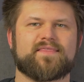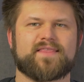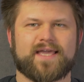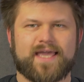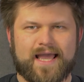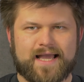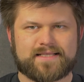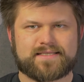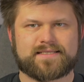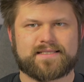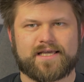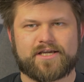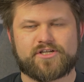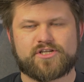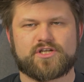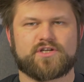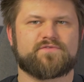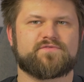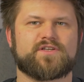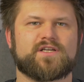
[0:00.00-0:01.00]
the
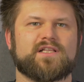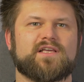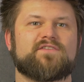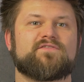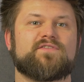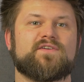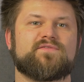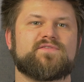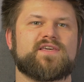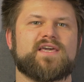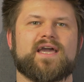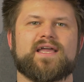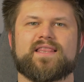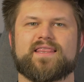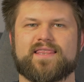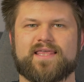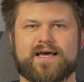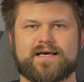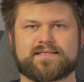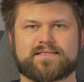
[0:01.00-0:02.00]
cancellation of nearly
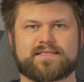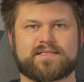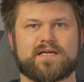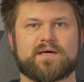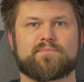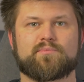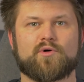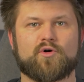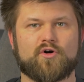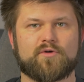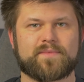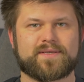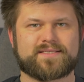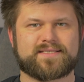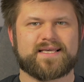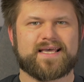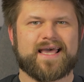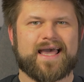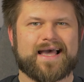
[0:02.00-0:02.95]
58,000 appointments